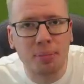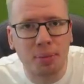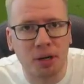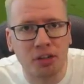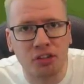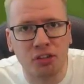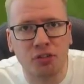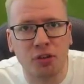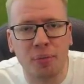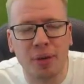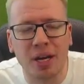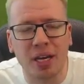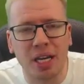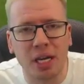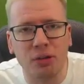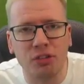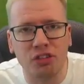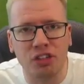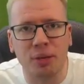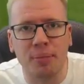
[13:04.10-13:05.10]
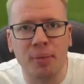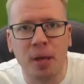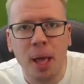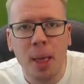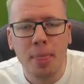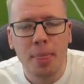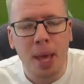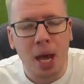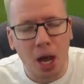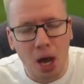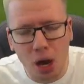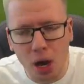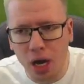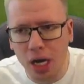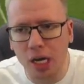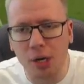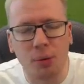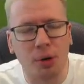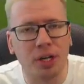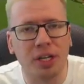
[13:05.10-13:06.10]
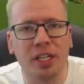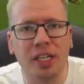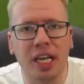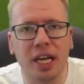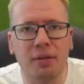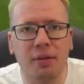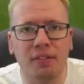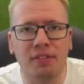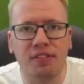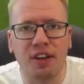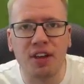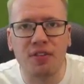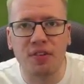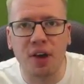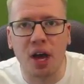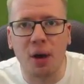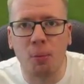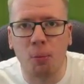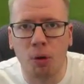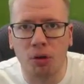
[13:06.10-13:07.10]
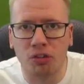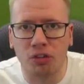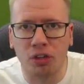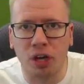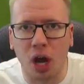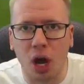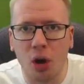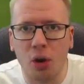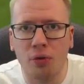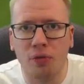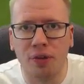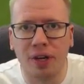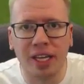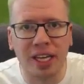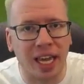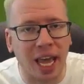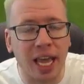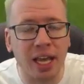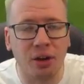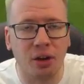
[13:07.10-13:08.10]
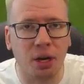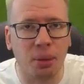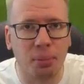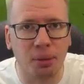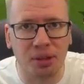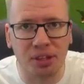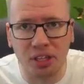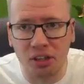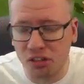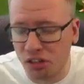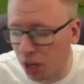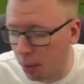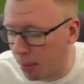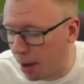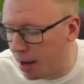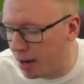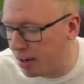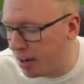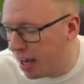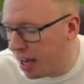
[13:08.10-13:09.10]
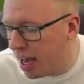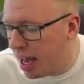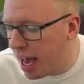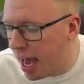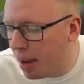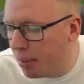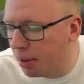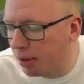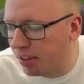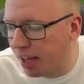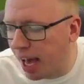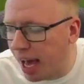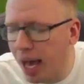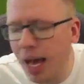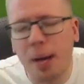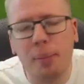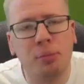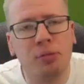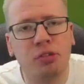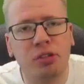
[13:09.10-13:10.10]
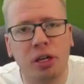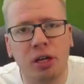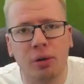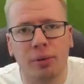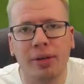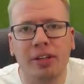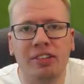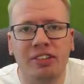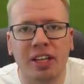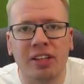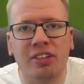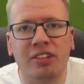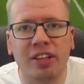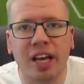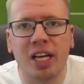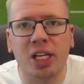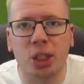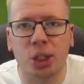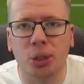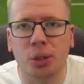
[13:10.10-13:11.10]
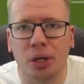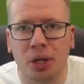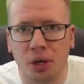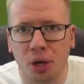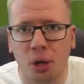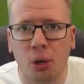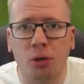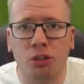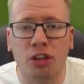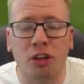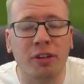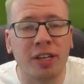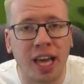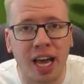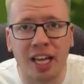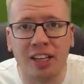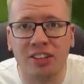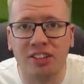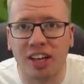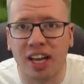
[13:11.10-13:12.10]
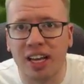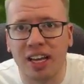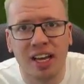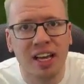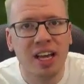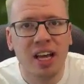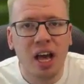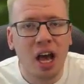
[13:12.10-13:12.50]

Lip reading: impressive for me. I used him earlier on in the year on FIFA and wasn't overly keen on him, but this time round he was absolutely sensational. And also Kante,